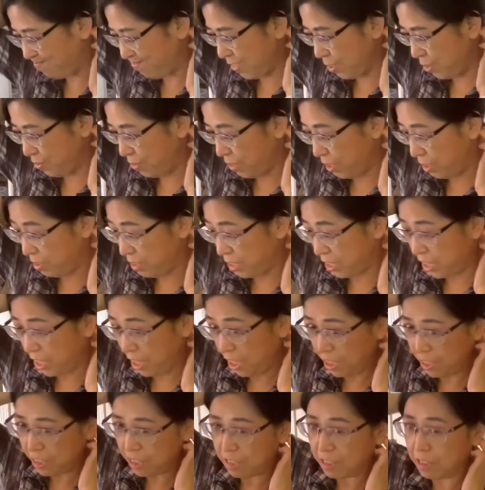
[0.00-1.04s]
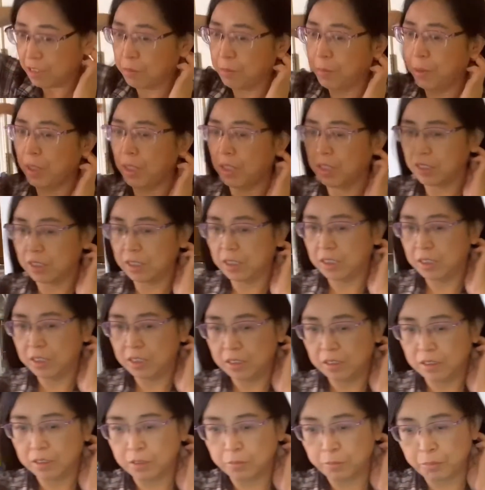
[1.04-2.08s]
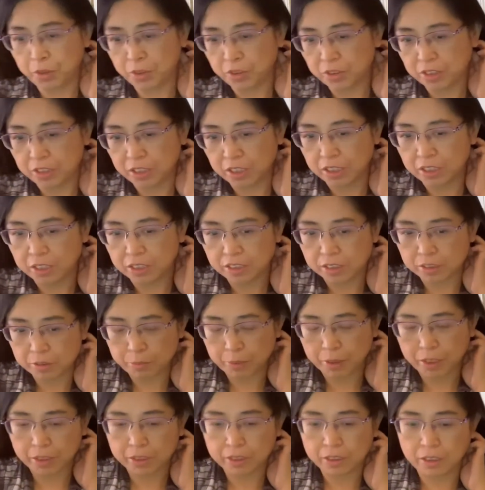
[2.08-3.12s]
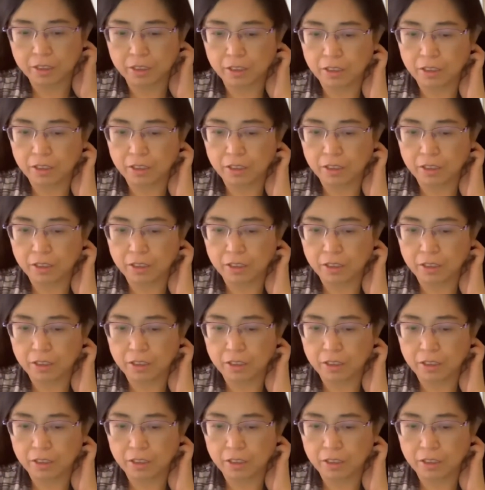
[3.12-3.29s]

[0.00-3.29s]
a very tender spot, the most tender spot